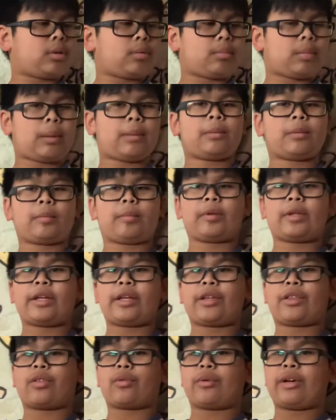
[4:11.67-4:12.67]

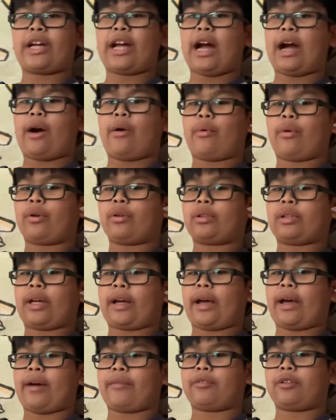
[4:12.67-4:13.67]
probably three hours,
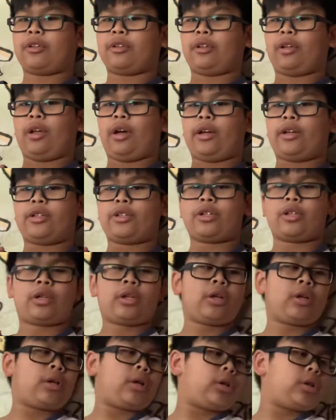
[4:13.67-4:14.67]
like after lunch.
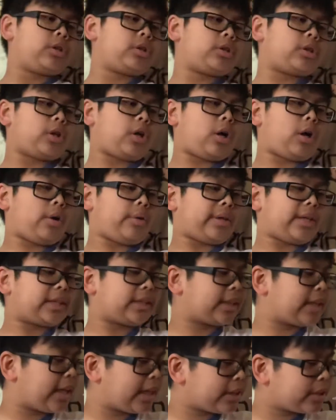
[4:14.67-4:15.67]
So
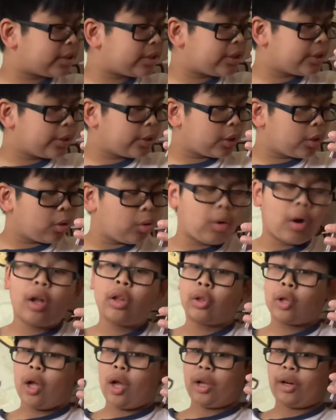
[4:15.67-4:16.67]
let's get to a
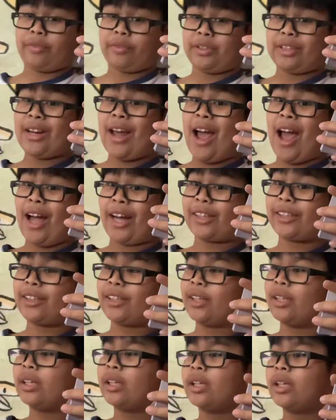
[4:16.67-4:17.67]
lot of
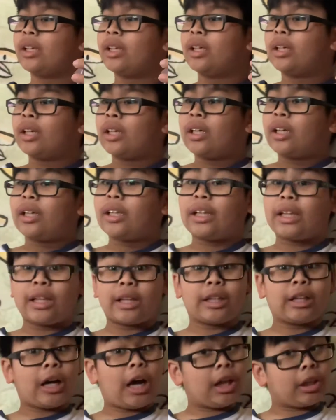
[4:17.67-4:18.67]
snacks.
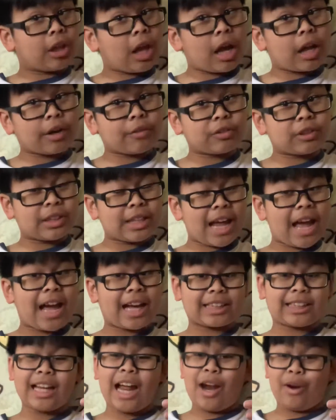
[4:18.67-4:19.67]
The, a lot of
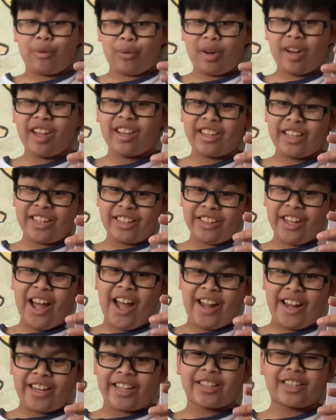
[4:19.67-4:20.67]
snacks I really
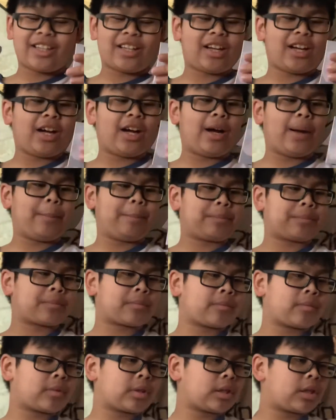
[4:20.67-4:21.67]
like. Um,
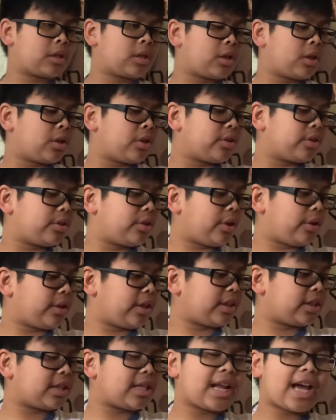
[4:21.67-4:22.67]
so
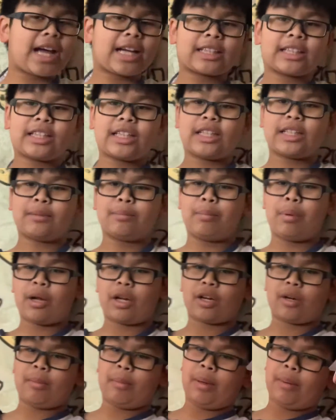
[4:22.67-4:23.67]
the snacks is
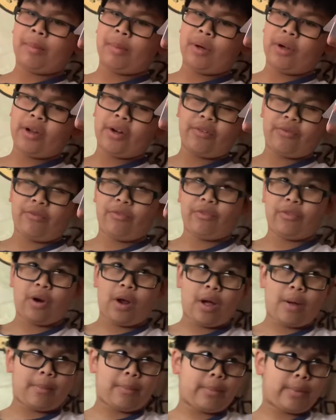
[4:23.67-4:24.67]
butter mamon
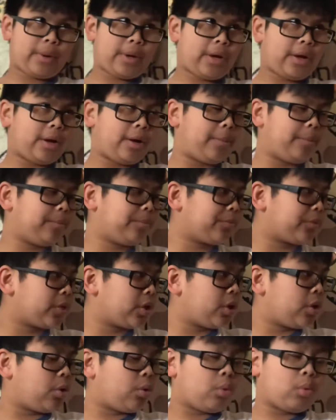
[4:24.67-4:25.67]
from um,
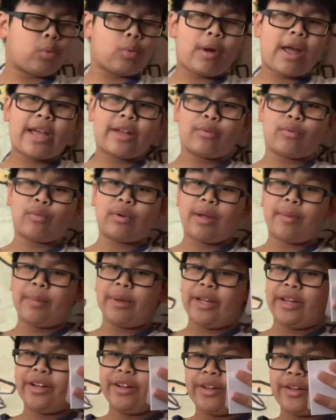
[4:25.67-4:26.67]
Red
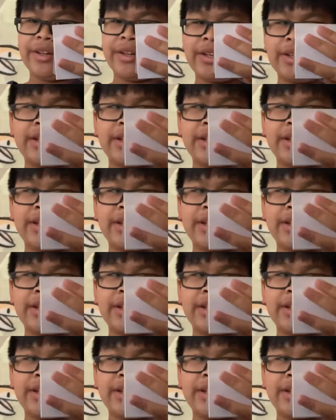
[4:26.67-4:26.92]
Ribbon,